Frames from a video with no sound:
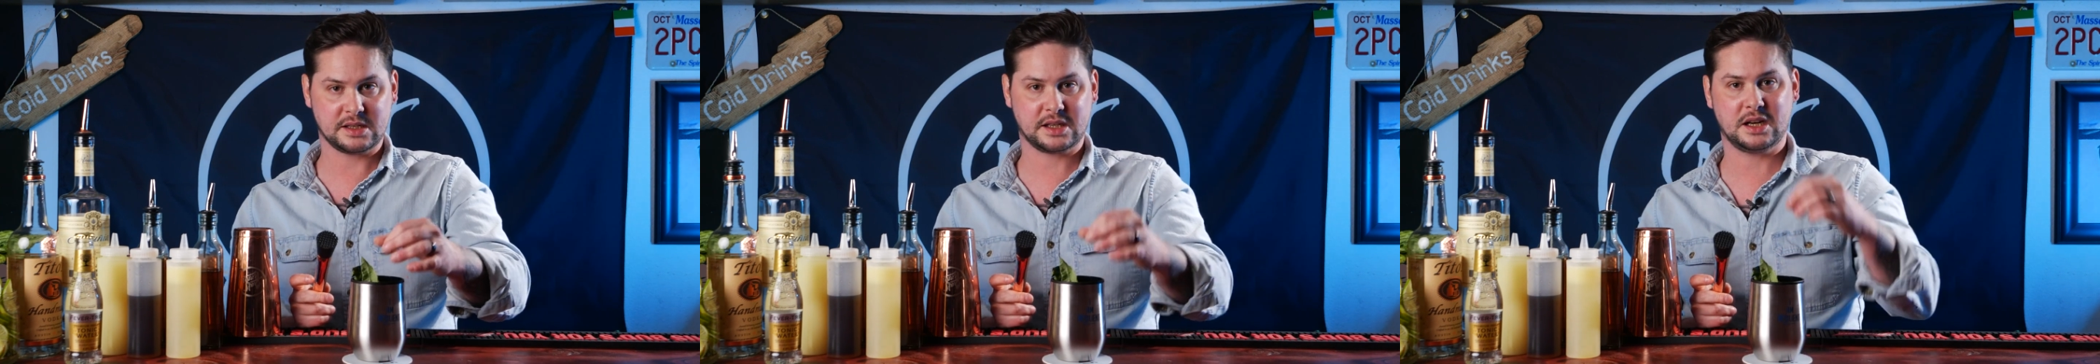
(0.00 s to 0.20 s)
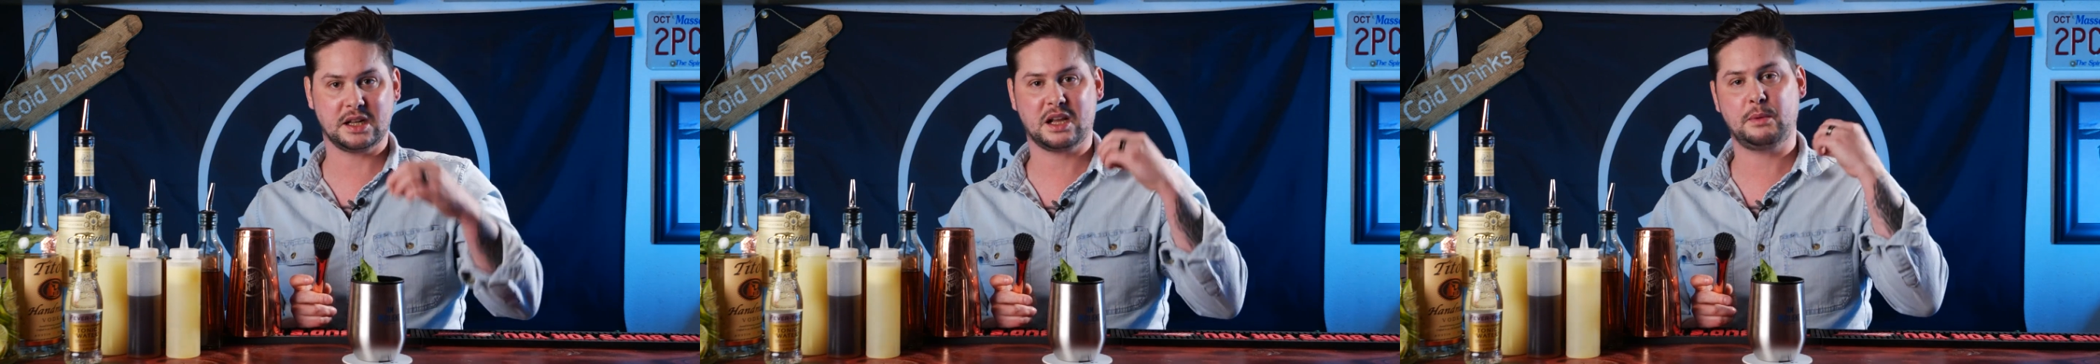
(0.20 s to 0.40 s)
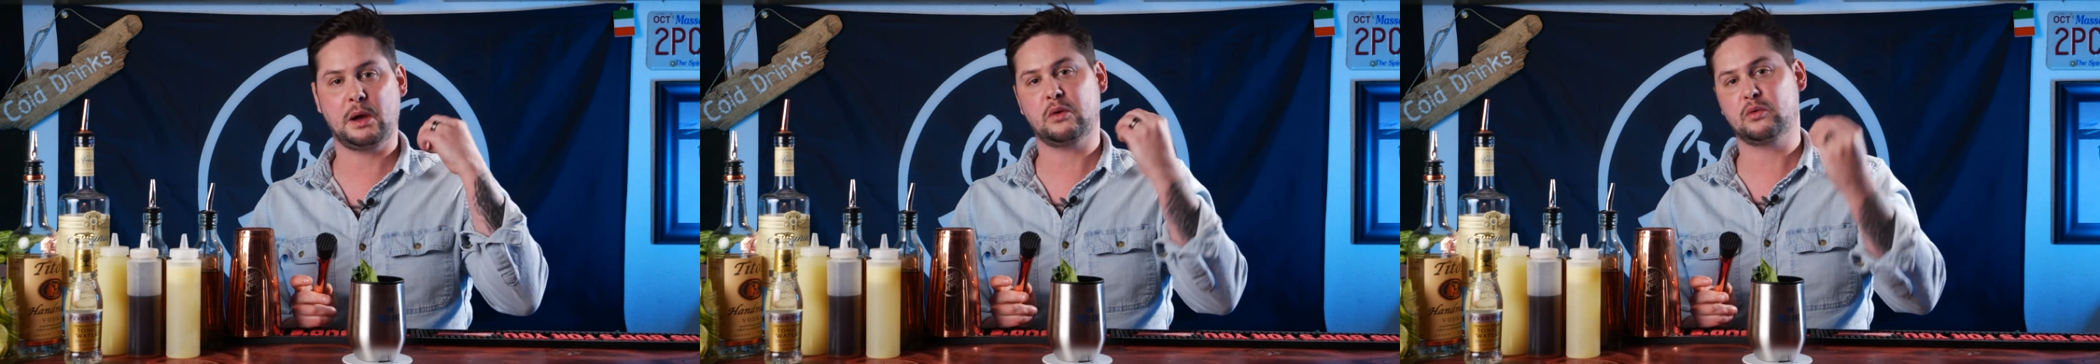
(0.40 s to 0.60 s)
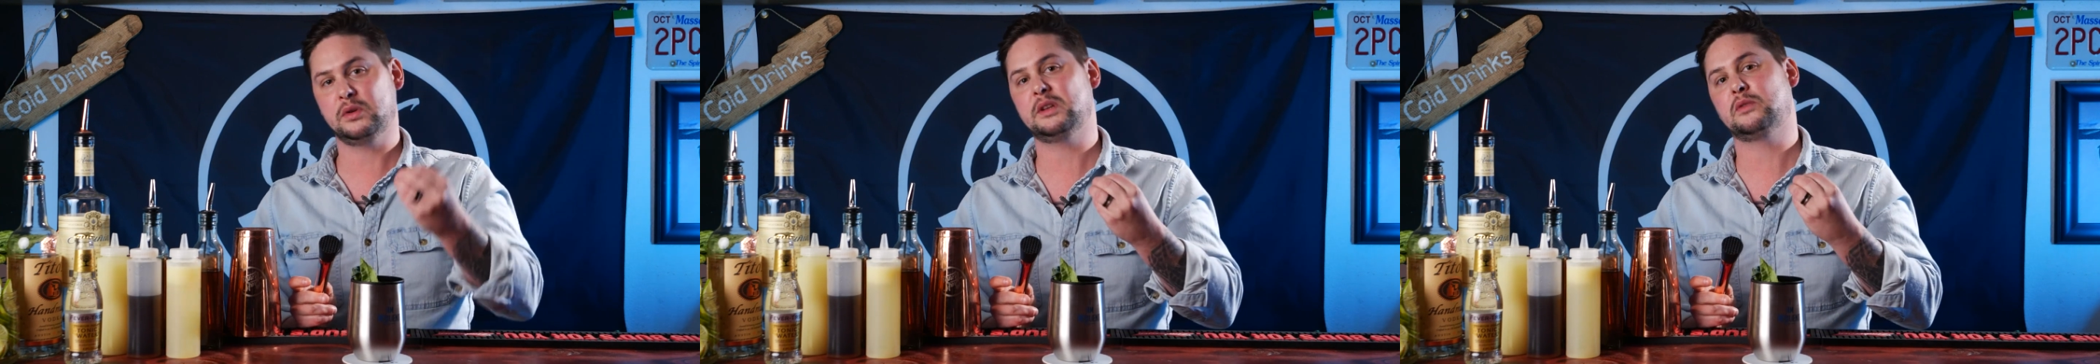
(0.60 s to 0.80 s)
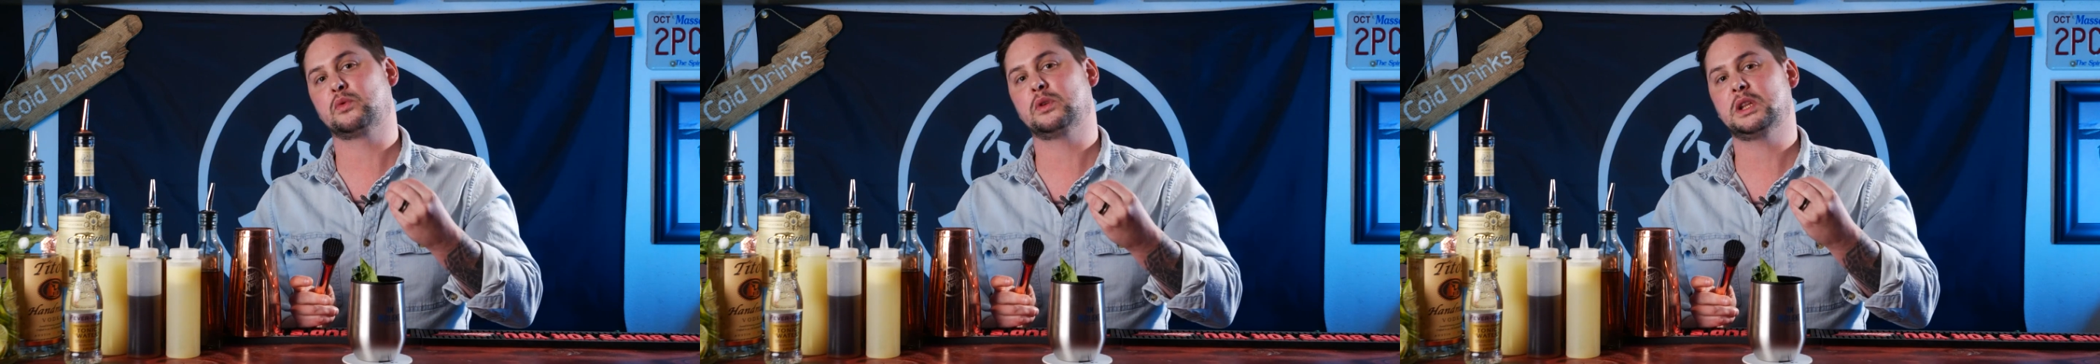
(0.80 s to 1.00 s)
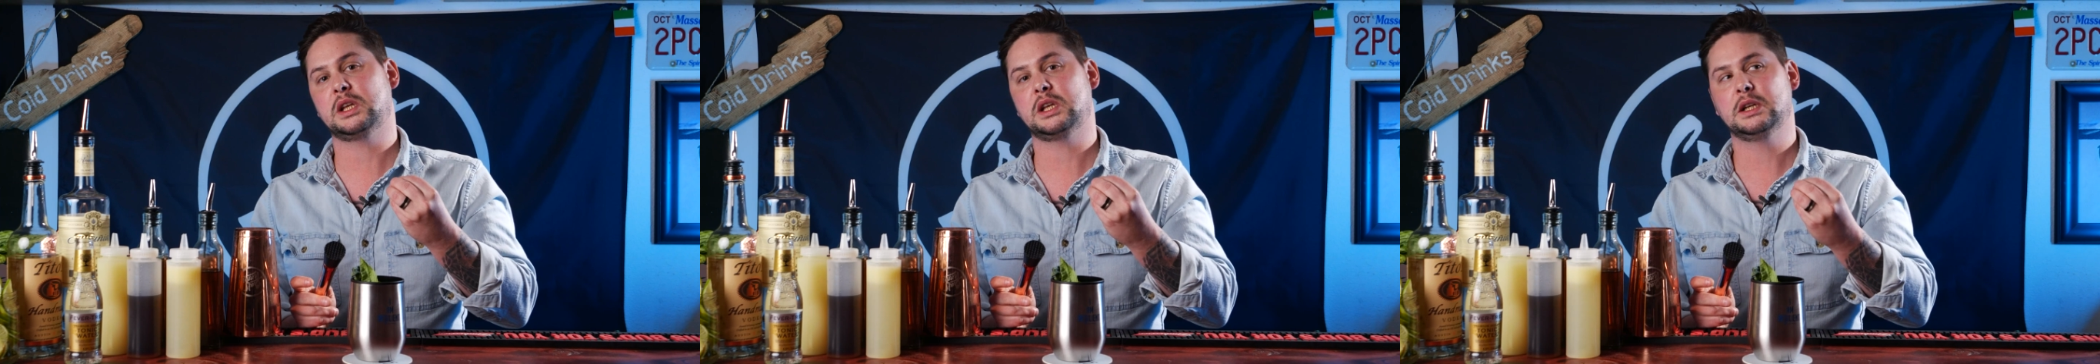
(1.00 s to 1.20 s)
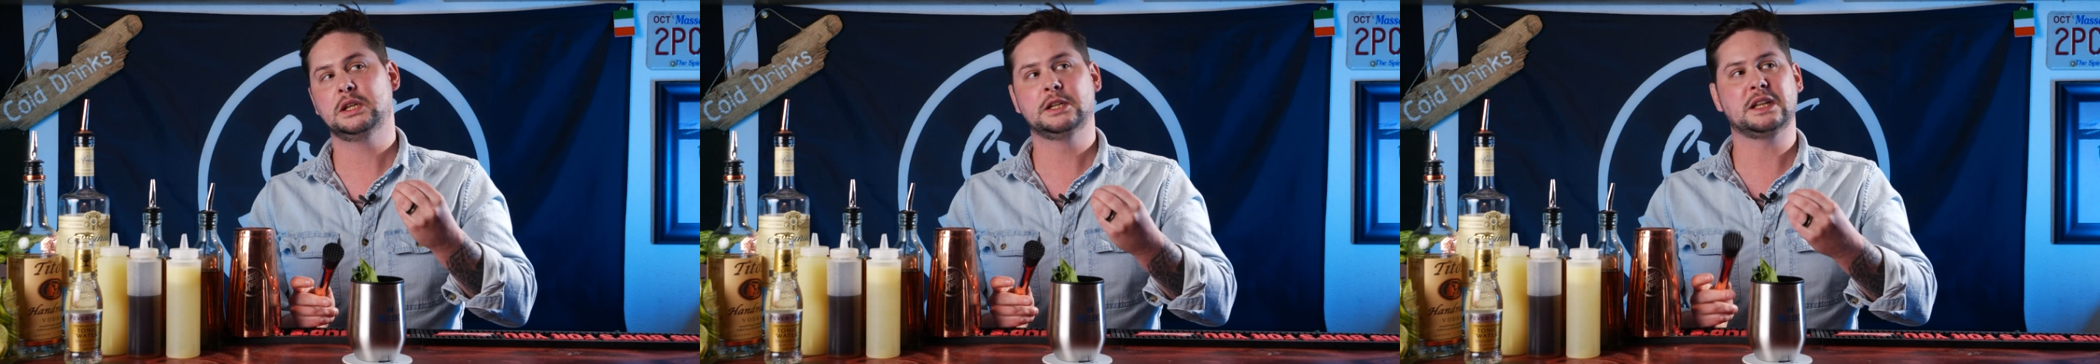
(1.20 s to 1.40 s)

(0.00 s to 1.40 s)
it's gonna come out really